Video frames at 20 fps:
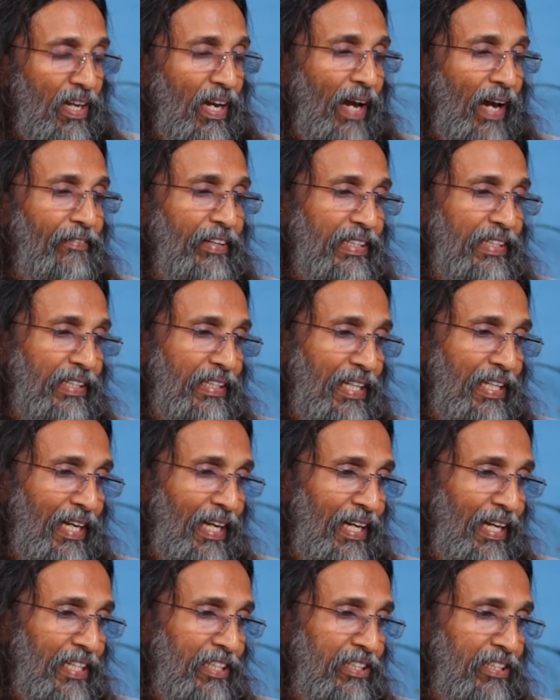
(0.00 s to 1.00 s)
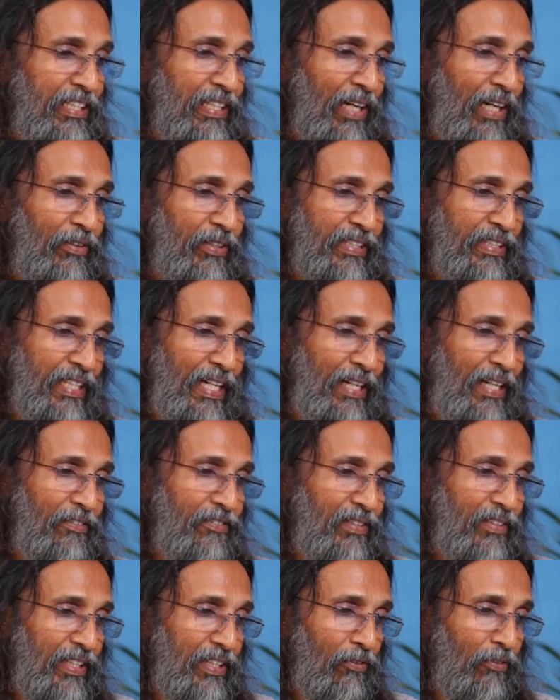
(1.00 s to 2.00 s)
having realized in
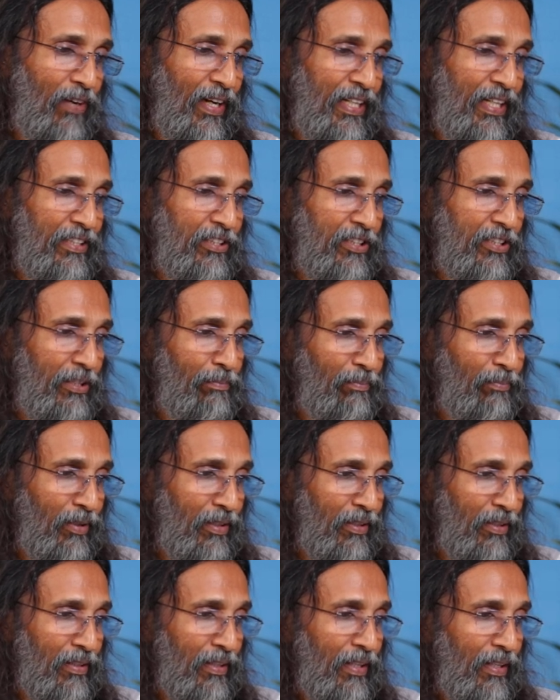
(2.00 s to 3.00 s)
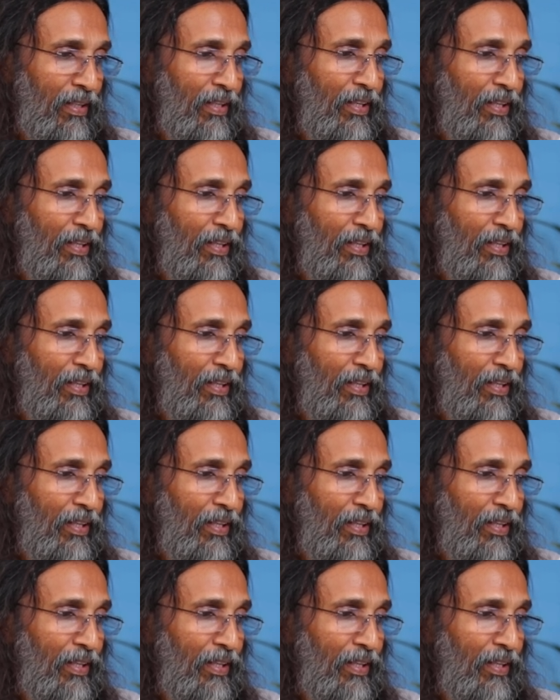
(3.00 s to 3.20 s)
ourselves the divine symbol,